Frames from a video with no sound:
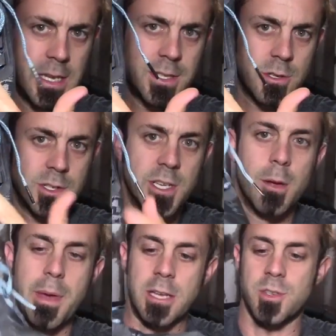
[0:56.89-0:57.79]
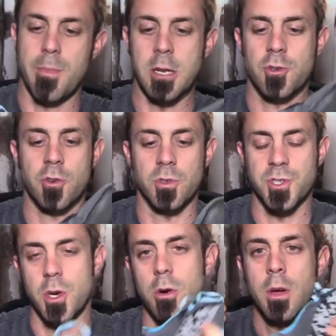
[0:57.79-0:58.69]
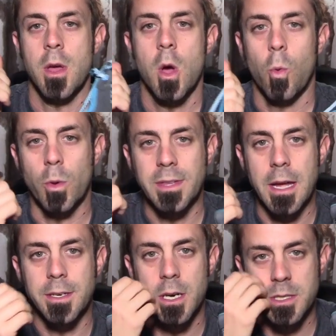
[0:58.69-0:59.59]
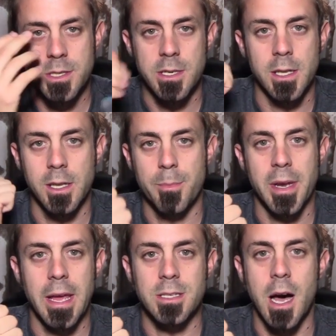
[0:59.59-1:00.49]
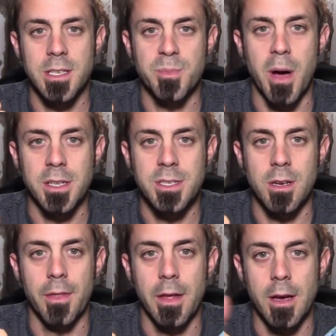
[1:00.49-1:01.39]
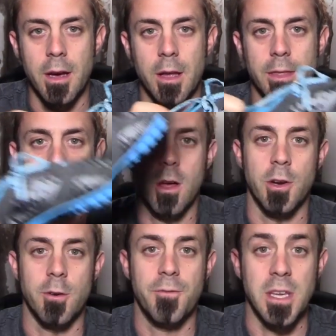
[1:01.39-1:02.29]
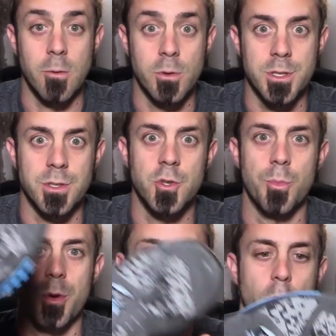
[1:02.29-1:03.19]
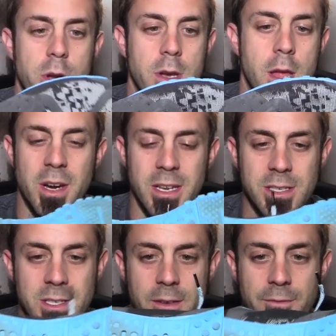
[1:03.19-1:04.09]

laces are set up asymmetrical, so what that does is it eliminates hot spots on your feet, which is super important. But it is